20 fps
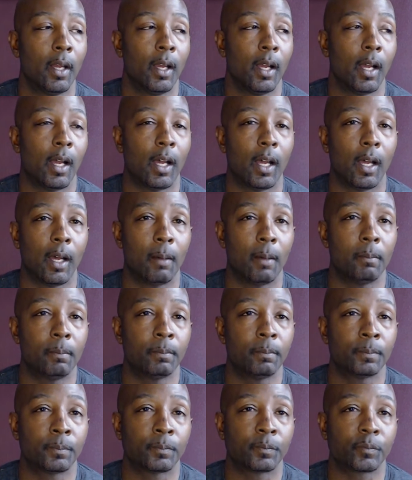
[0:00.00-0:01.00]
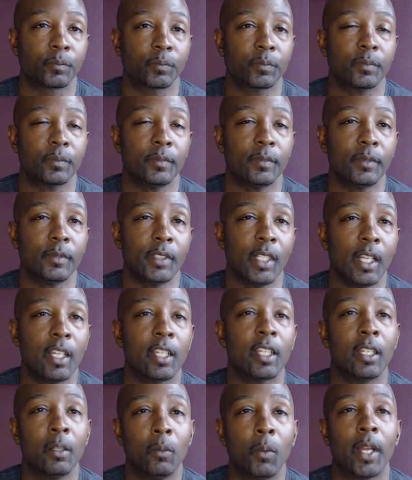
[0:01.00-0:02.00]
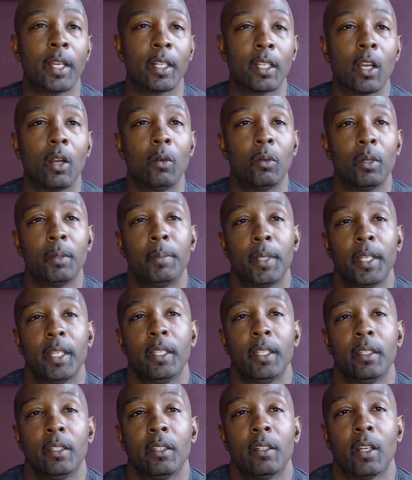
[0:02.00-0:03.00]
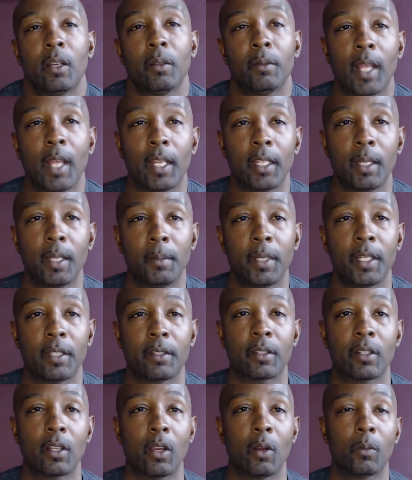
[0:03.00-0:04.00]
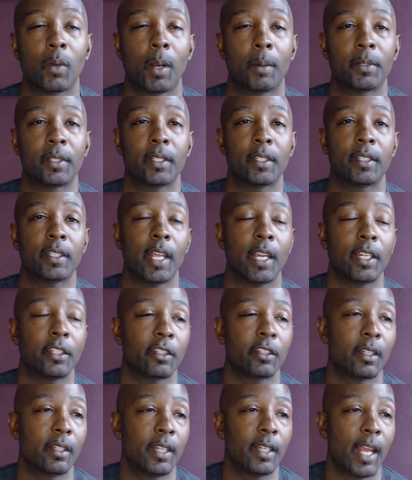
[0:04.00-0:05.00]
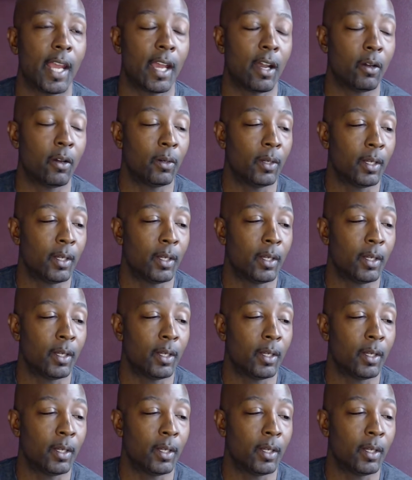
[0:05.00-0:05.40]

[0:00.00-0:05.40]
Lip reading: Um, a good way to go would be, that limited scope representation. Now,